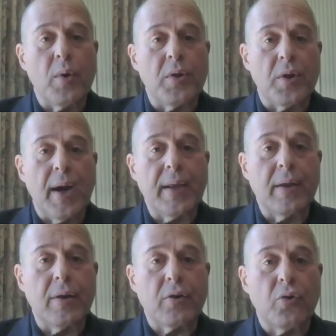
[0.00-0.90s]
with an
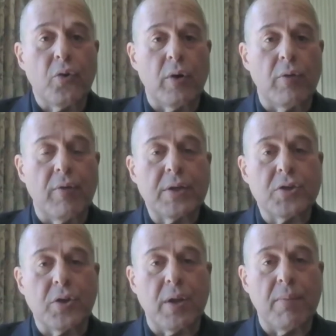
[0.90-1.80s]
idea toward
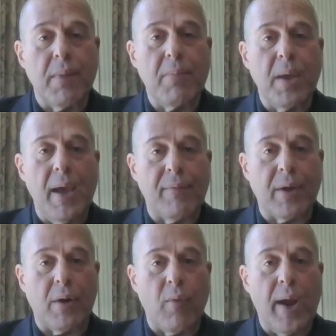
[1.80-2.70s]
eventually maybe
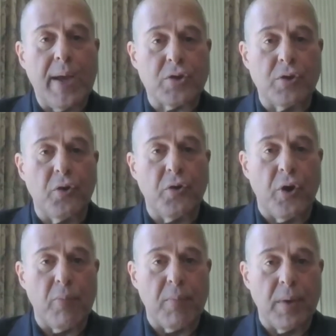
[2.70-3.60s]
having a rational
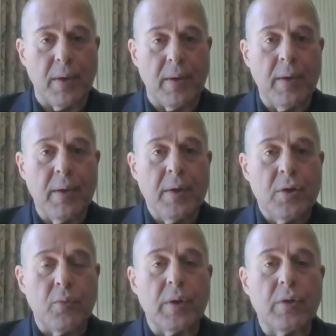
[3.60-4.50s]
therapy
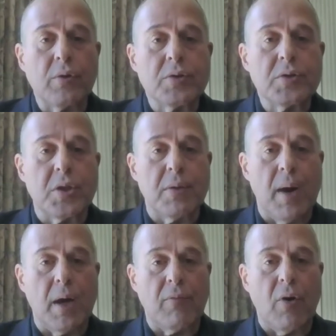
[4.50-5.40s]
to reduce the
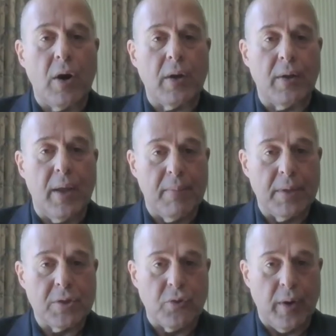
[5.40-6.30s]
amount of heart
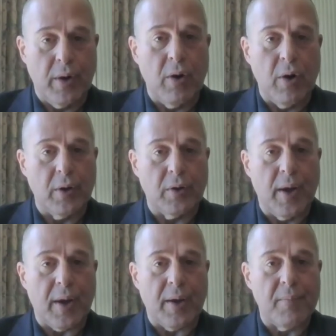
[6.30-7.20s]
damage during a heart
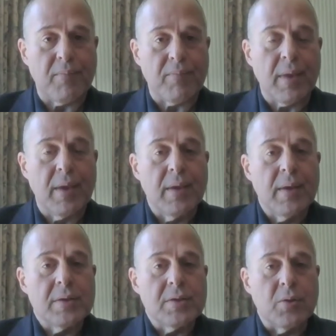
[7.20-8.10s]
attack.
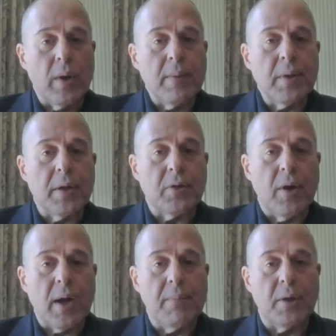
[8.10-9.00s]
So what I'm going to
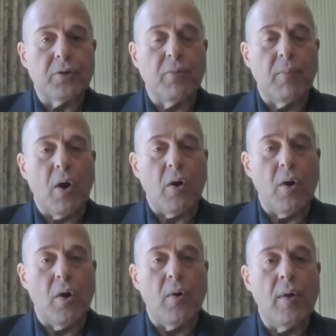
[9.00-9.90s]
talk about
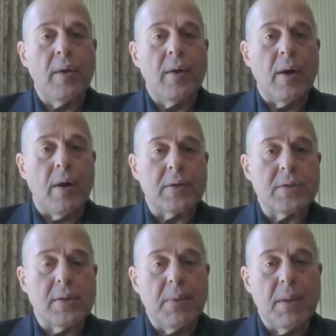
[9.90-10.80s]
tomorrow are
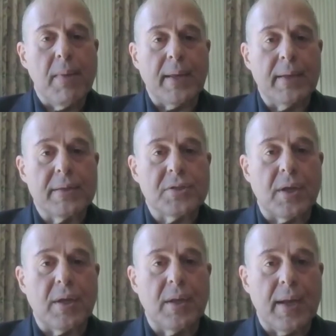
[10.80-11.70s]
some of the
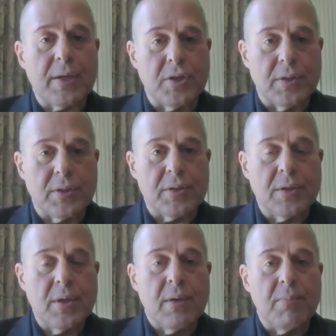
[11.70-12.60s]
mechanistic connections
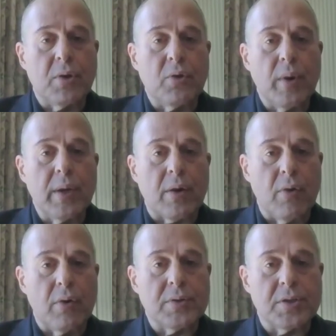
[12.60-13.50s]
between
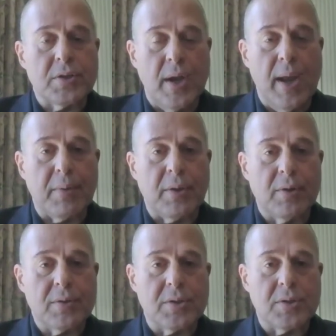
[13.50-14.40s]
necrosis and
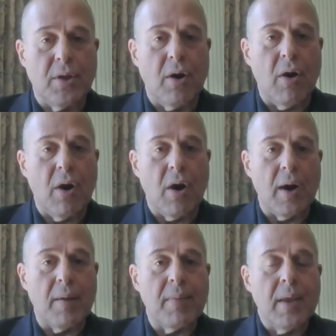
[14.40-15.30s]
apoptosis in the
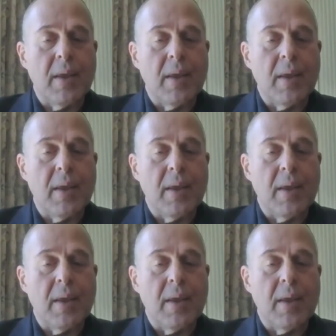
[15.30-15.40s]
heart.